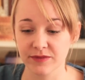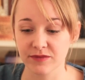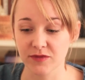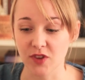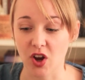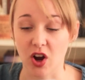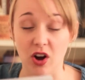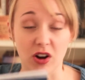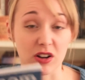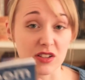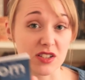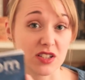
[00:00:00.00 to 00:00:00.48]

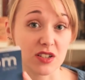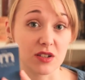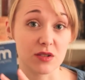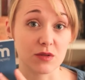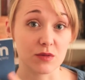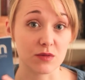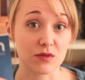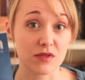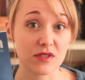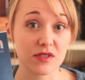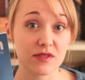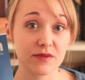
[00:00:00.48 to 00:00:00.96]

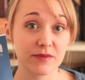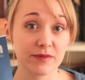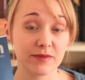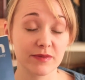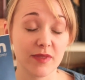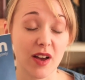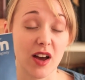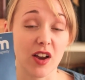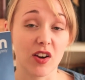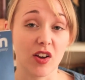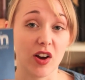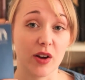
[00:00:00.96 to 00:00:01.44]
articles,
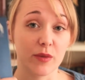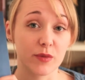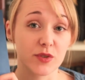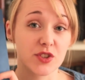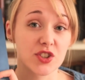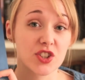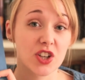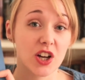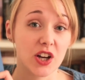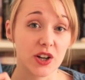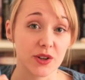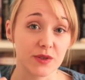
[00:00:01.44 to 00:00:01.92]
and I would
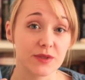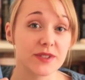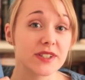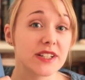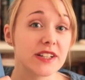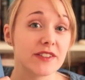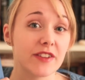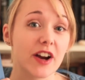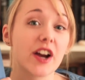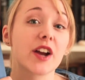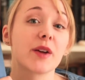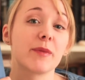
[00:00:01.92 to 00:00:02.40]

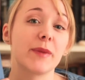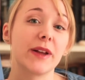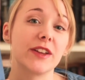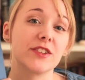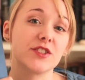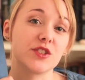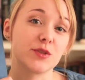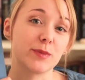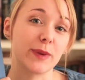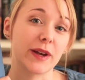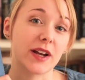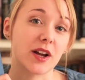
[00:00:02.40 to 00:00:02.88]
totally
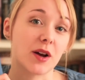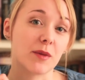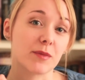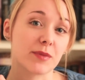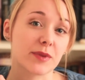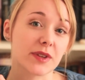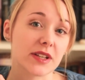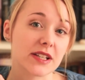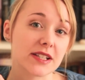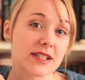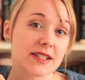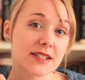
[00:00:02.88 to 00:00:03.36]
recommend you pick up
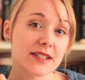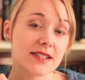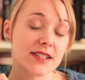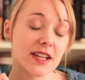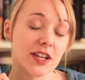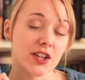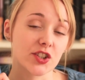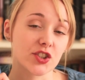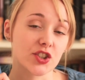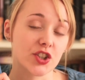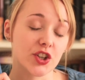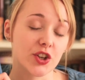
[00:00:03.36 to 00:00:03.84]
this
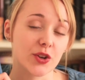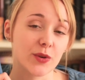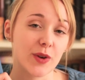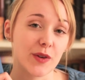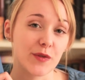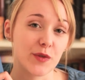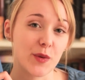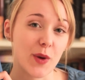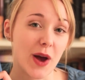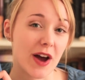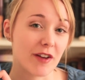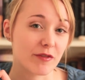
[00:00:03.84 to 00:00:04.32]
issue
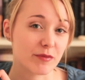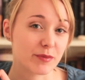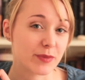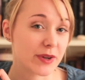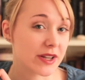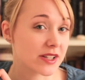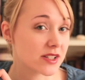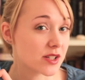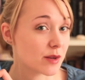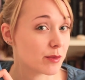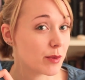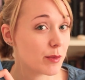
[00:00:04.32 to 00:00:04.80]
if you haven't
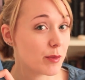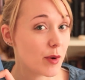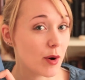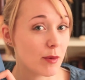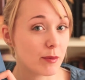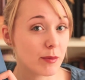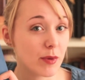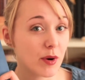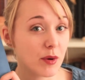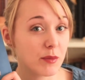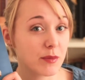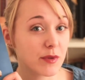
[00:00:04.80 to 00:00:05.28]
picked up a
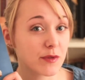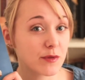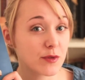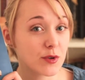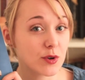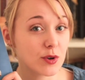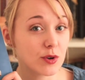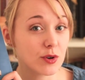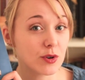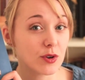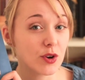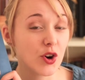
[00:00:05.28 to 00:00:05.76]
Pom Pom
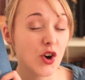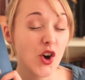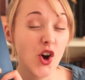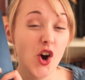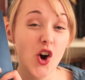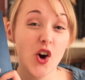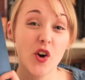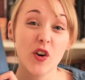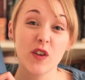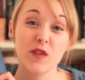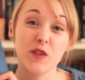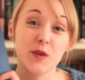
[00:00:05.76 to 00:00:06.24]
before,
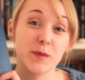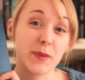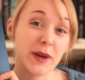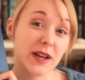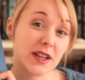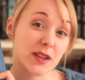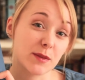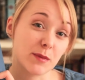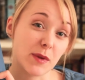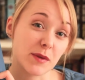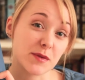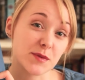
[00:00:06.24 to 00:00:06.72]
or if you
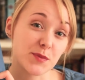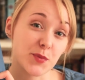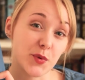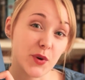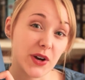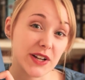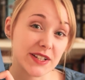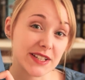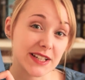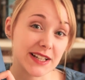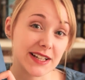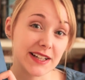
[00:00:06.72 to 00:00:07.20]
pick them up
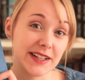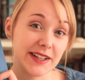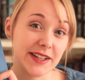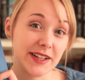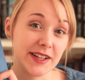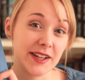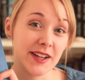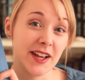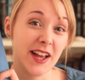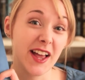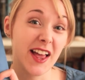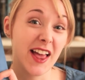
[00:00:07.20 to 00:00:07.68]

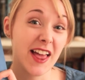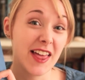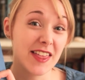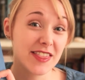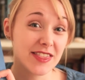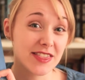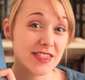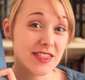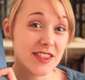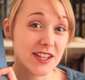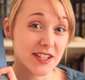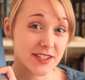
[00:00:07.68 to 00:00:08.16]
sporadically.
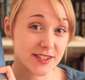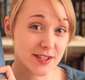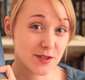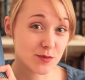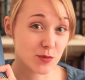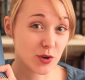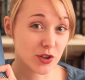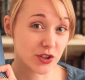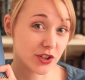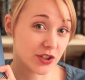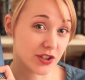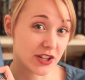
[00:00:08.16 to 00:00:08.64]
This is
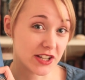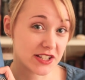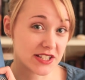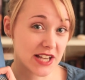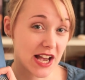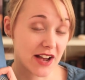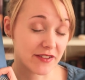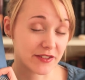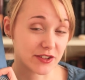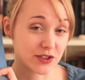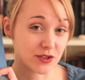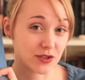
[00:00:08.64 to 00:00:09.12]
one you need to
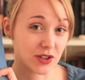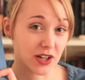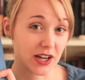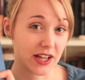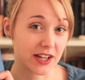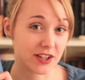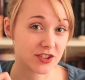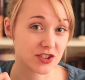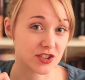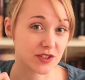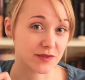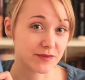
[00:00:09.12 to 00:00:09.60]
have in your
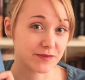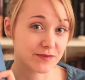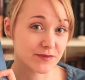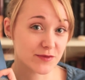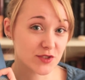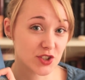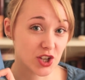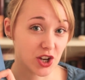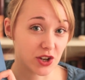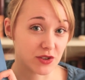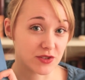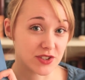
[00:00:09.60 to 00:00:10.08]
collection.
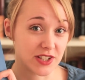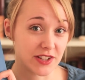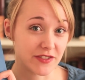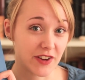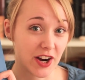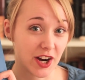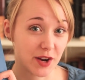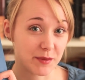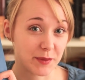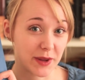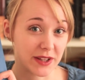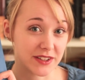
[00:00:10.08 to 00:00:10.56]
Totally
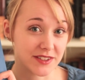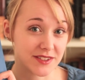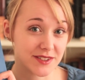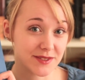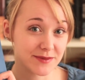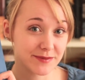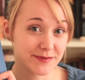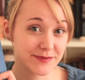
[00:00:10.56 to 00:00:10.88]
recommend.